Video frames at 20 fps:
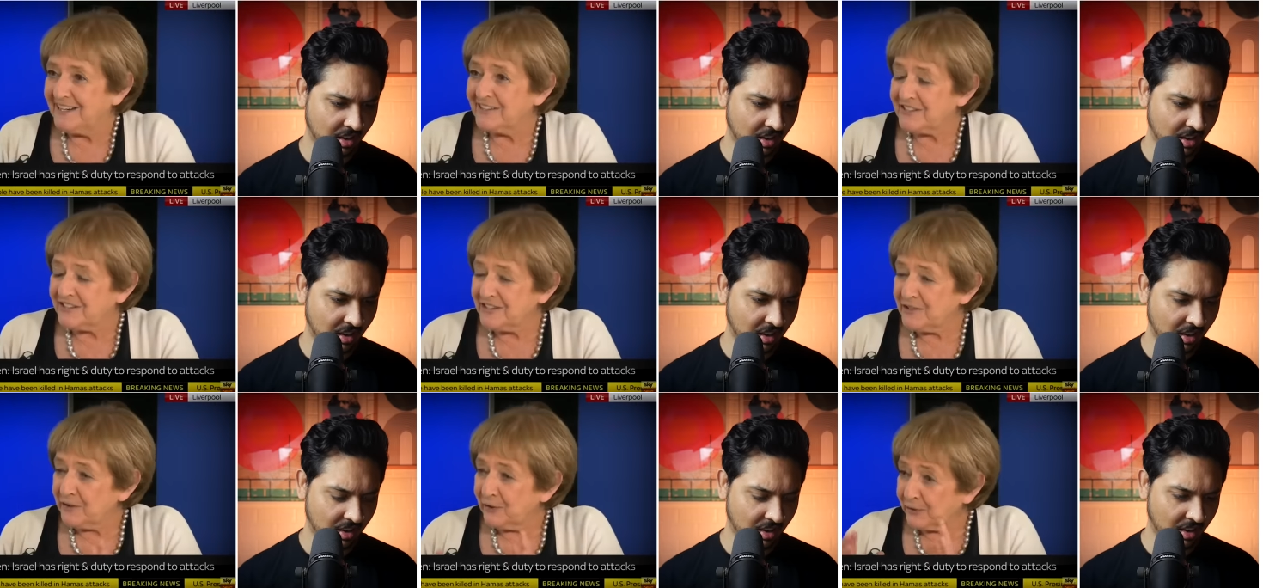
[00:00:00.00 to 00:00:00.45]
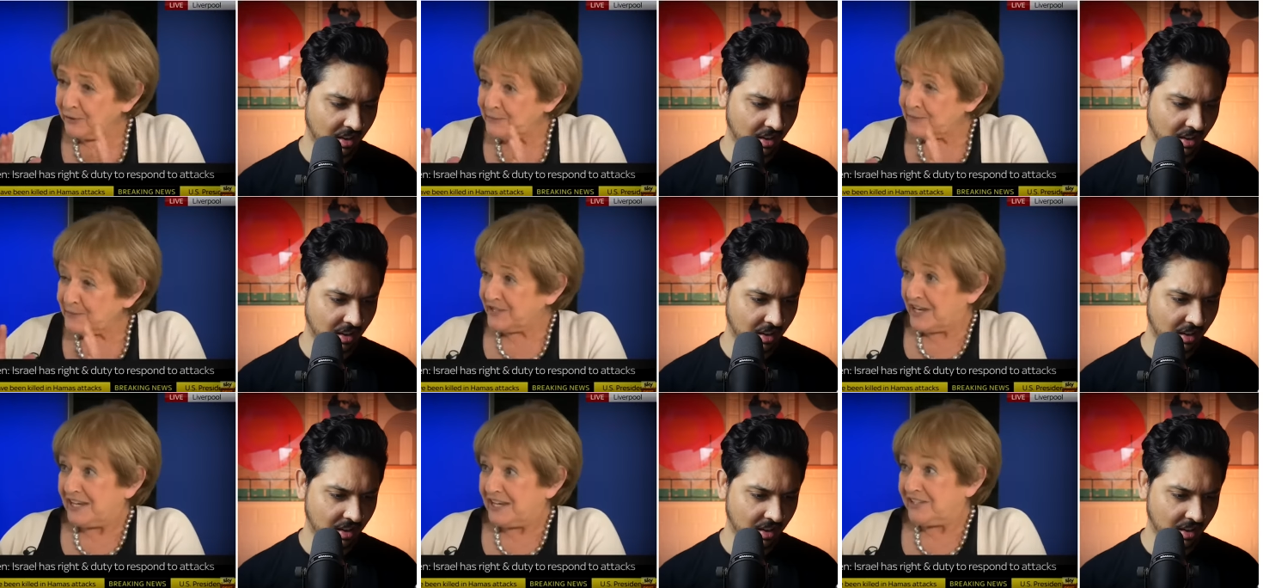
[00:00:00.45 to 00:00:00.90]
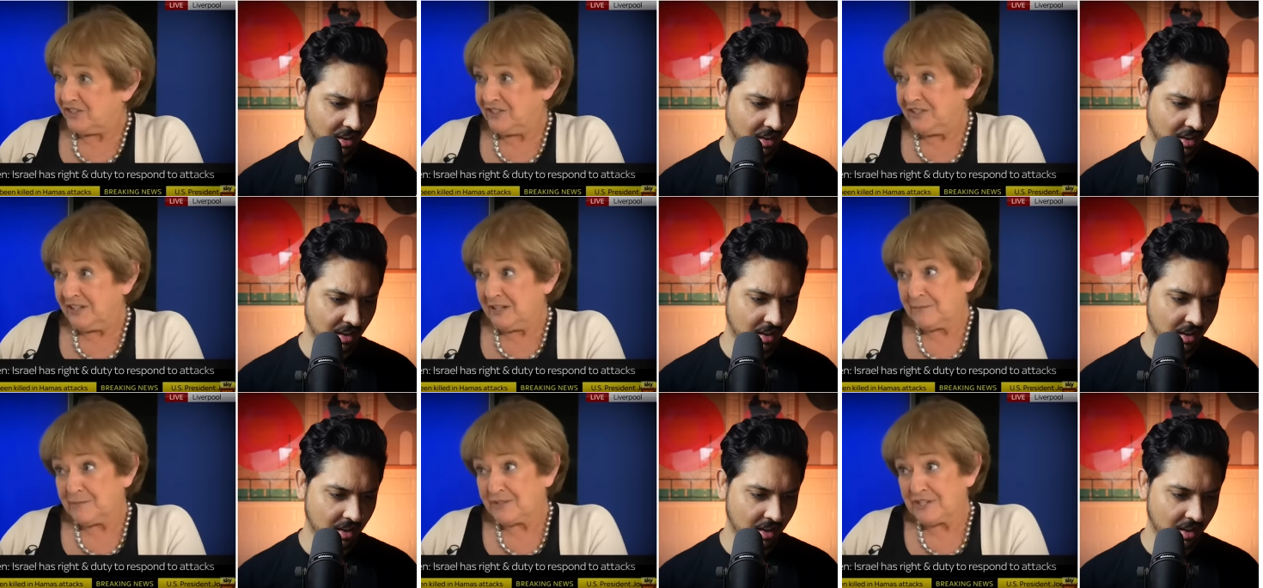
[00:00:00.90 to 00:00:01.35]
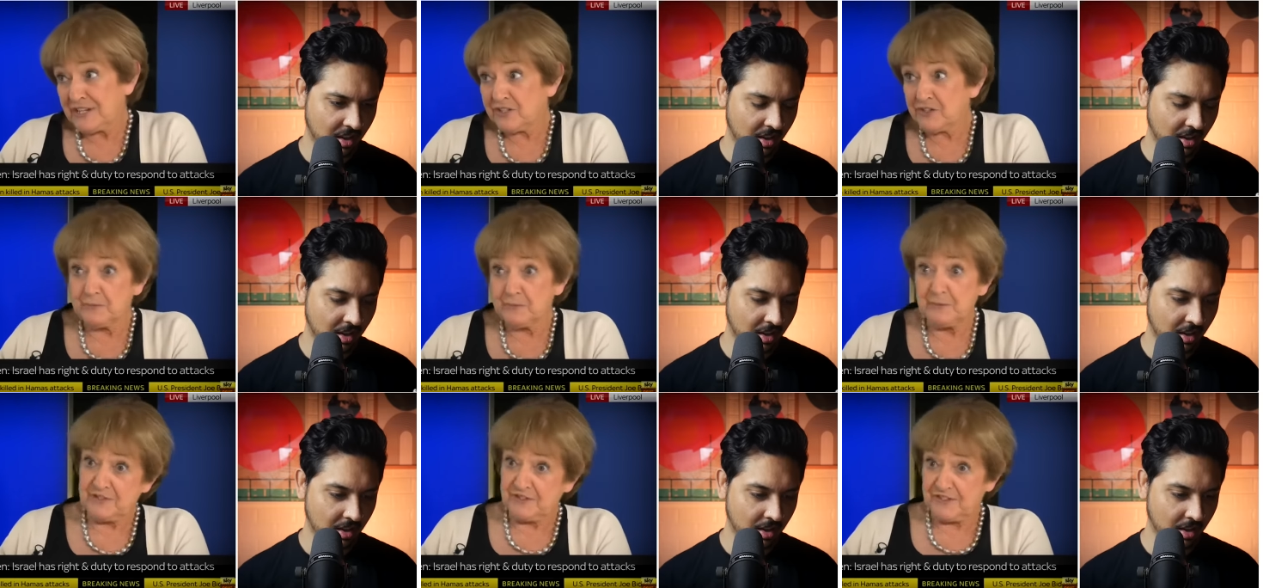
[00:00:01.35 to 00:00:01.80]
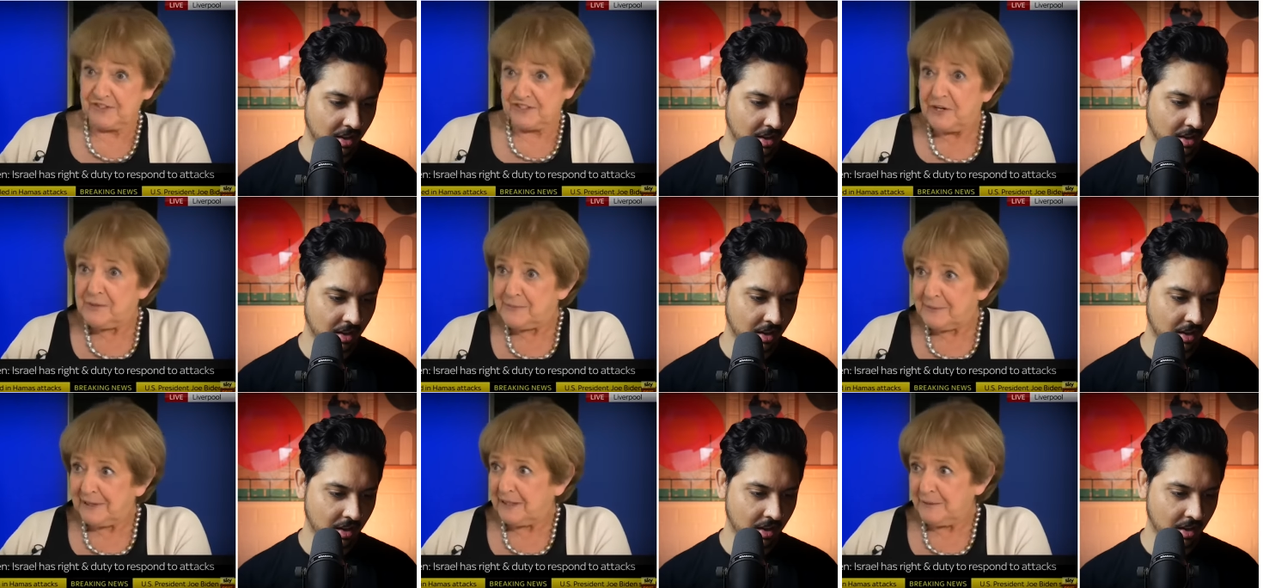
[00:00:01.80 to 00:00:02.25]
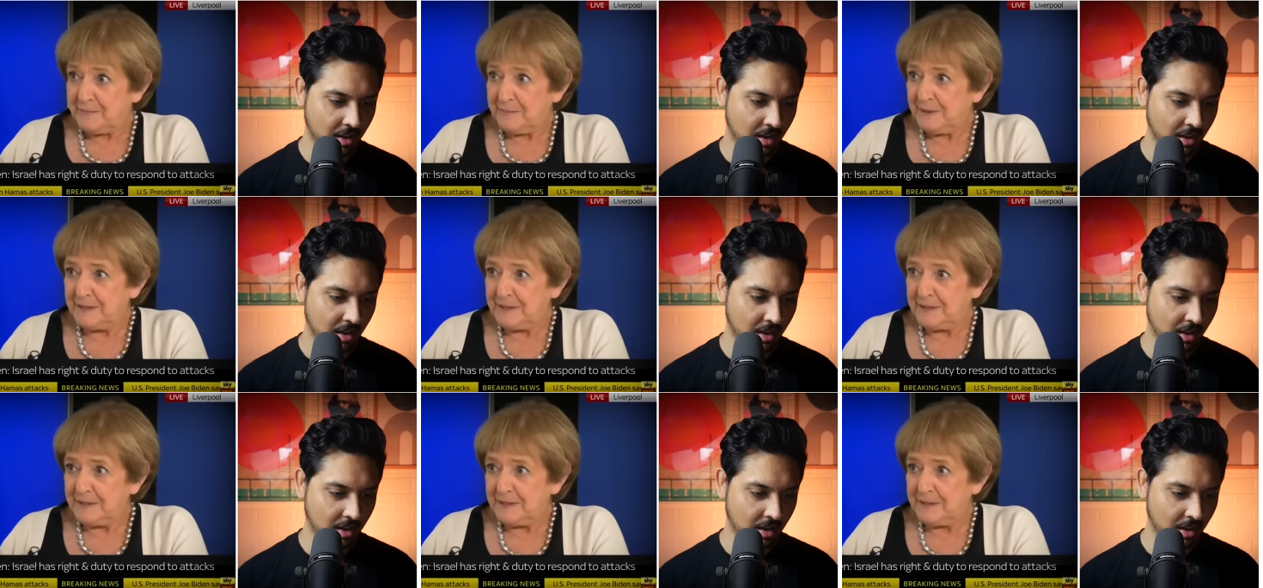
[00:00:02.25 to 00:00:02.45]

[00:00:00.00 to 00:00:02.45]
Speaker 1: is the, your obsession, the obsession with so many